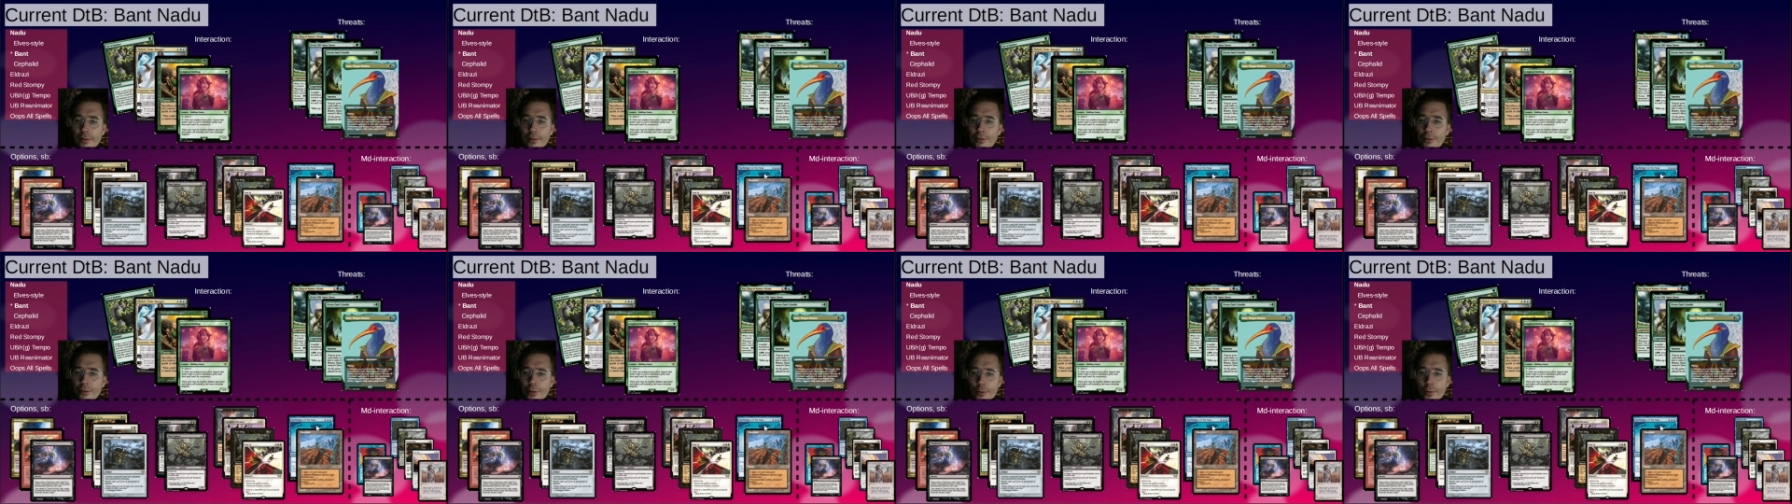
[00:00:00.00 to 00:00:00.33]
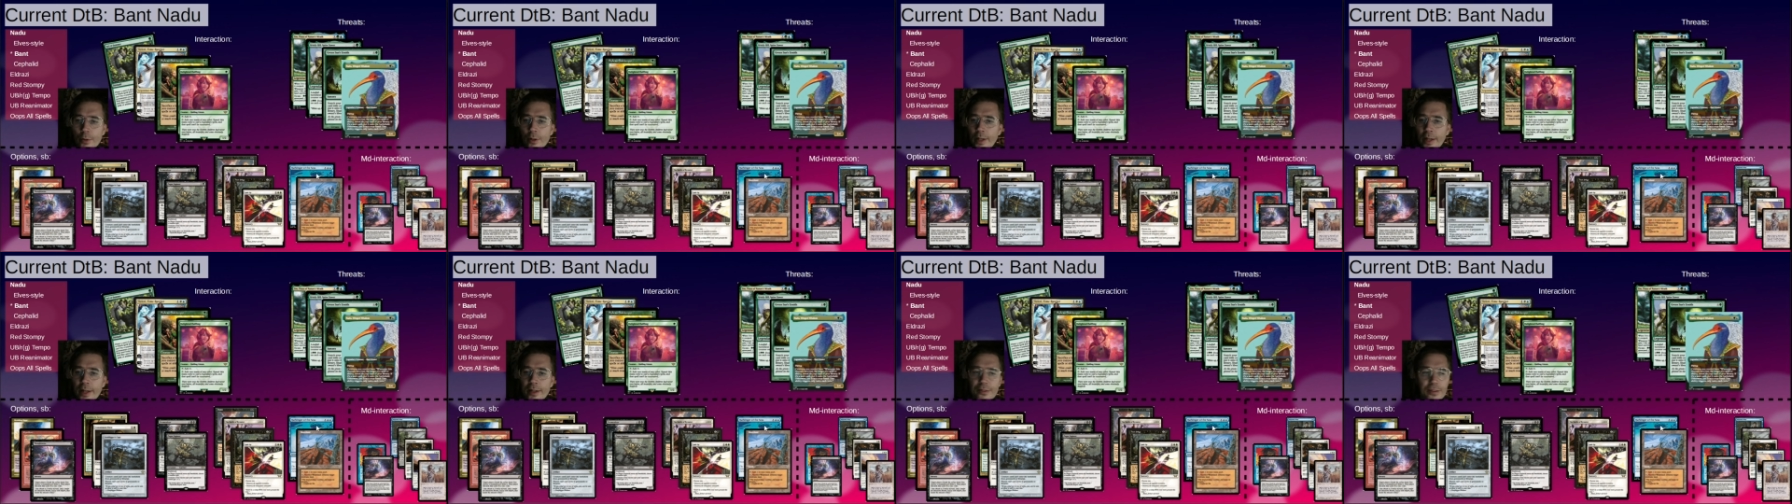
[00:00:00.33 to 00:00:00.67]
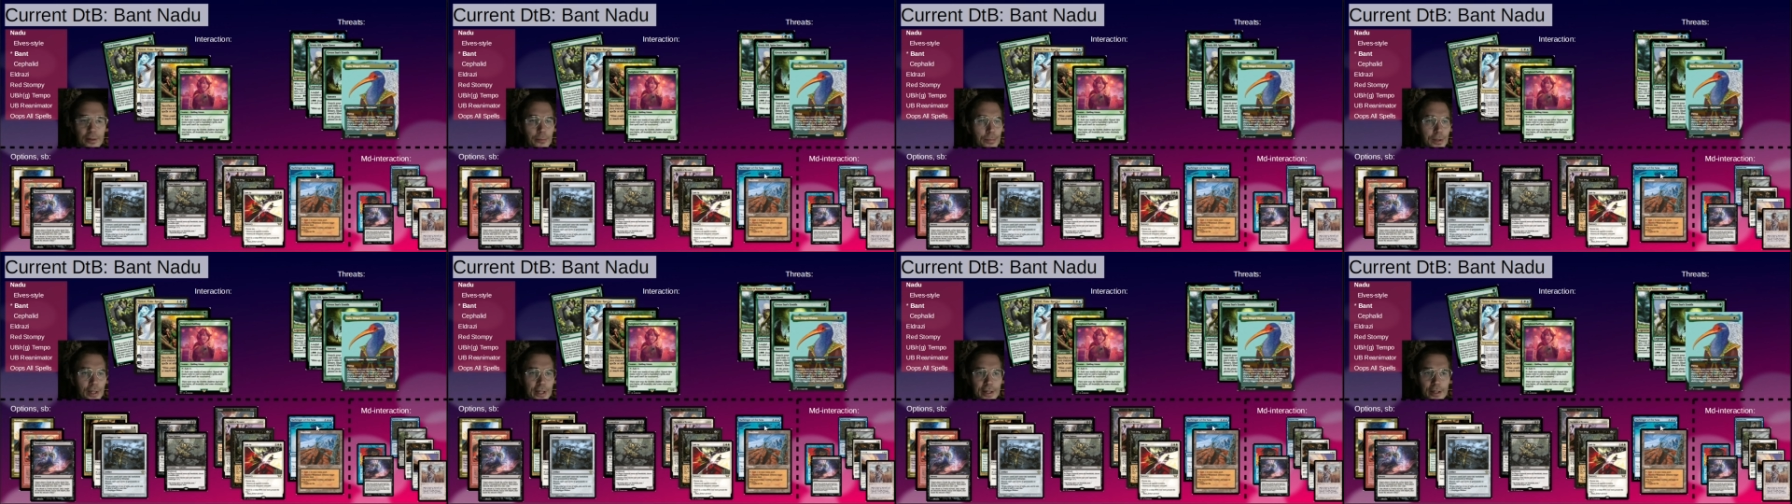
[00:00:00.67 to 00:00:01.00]
dual lands
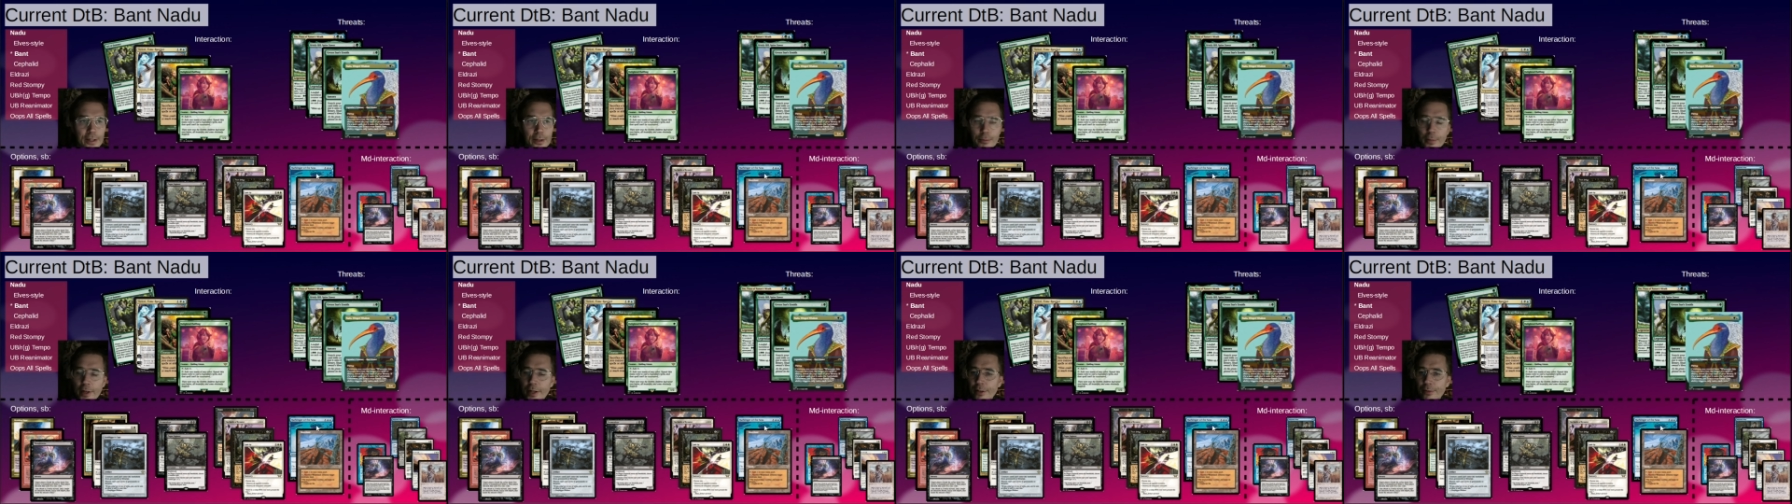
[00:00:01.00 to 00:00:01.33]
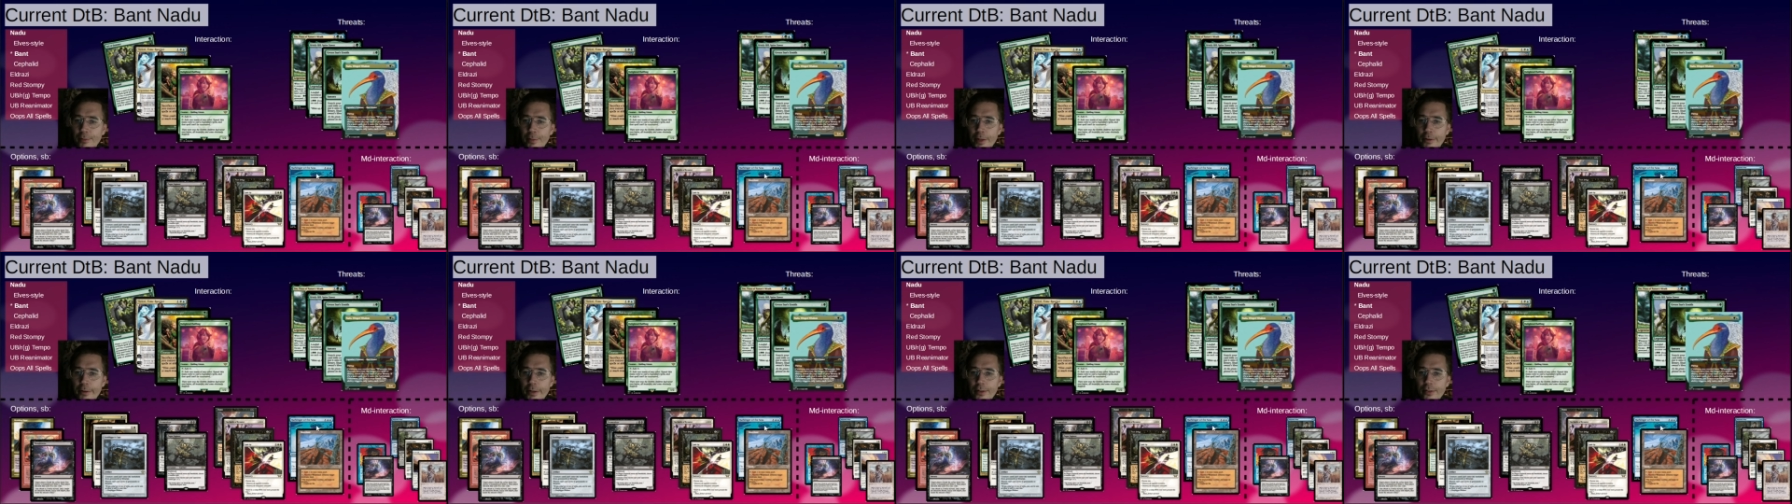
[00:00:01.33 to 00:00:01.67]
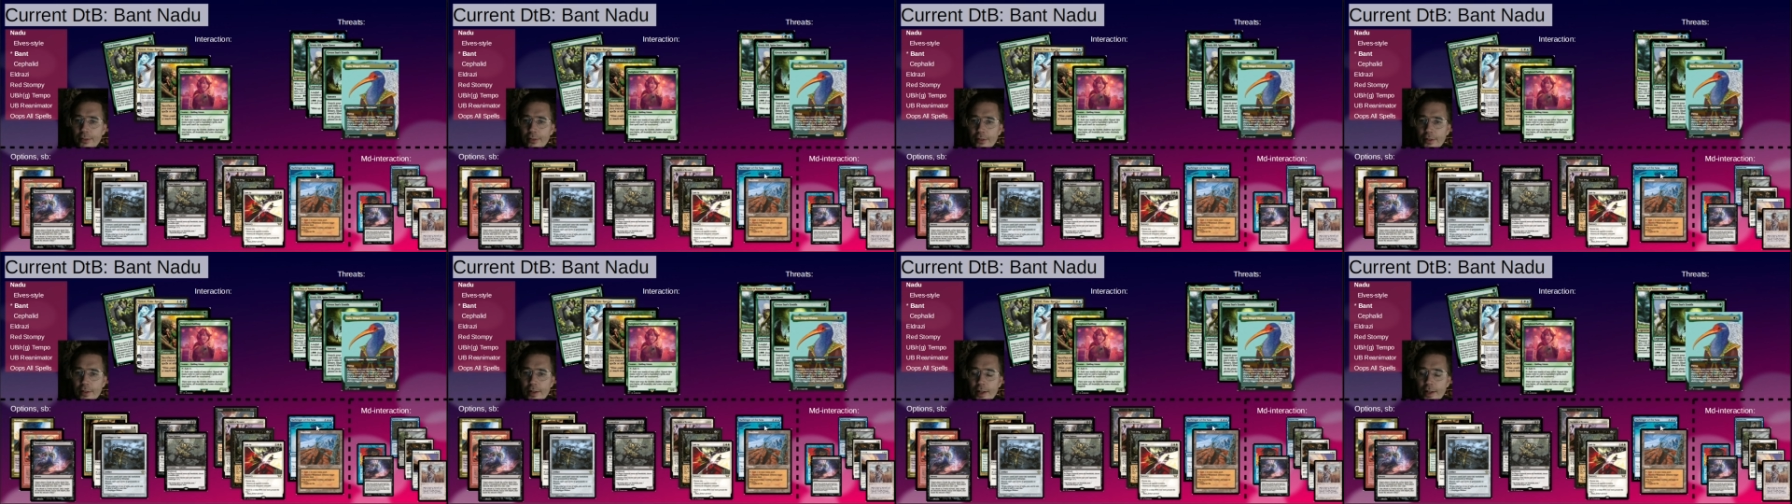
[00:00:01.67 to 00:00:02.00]
in play, in my
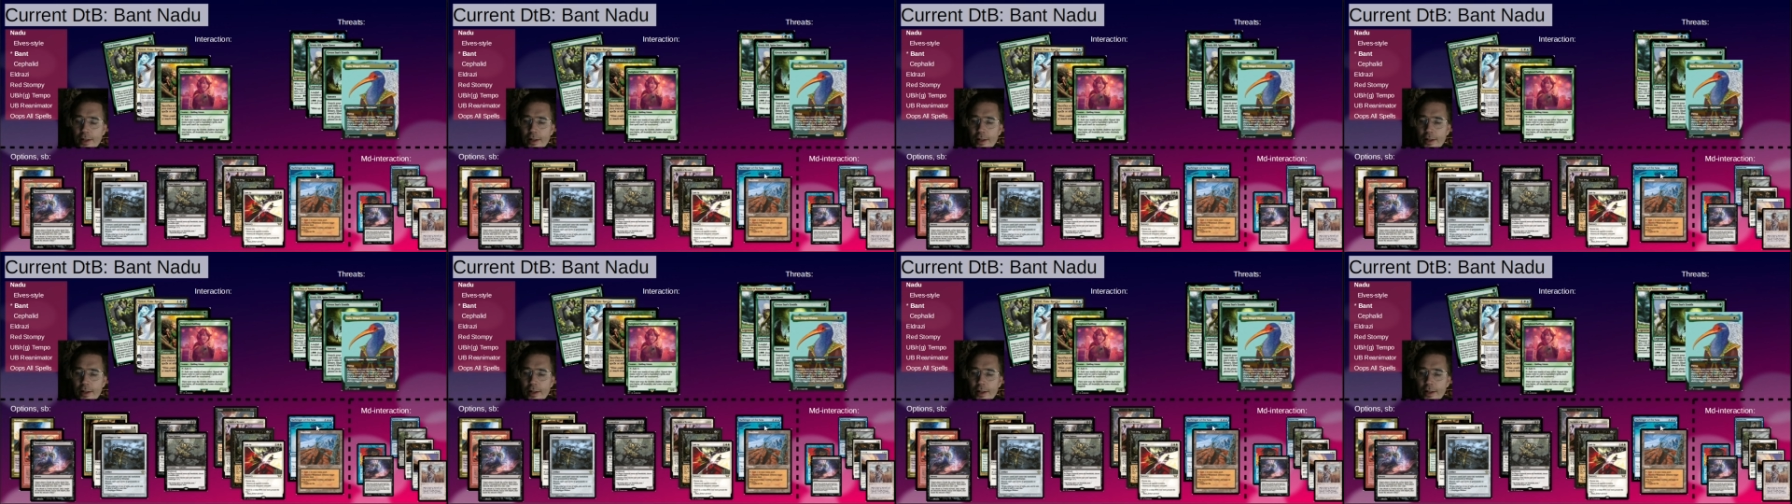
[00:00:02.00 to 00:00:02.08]
experience.